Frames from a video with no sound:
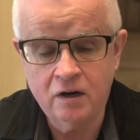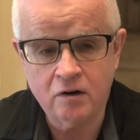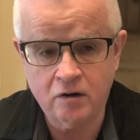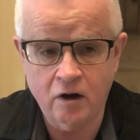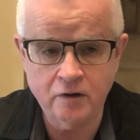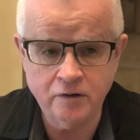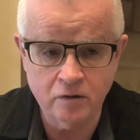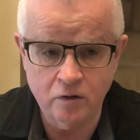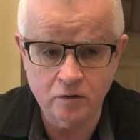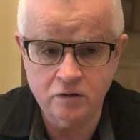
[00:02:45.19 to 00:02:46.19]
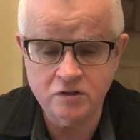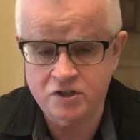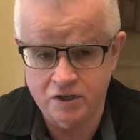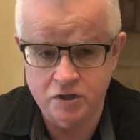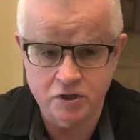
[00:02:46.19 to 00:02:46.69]
or call your local
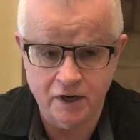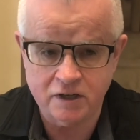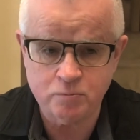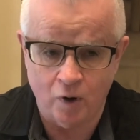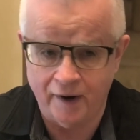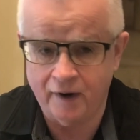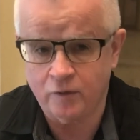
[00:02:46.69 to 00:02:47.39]
Citagenix product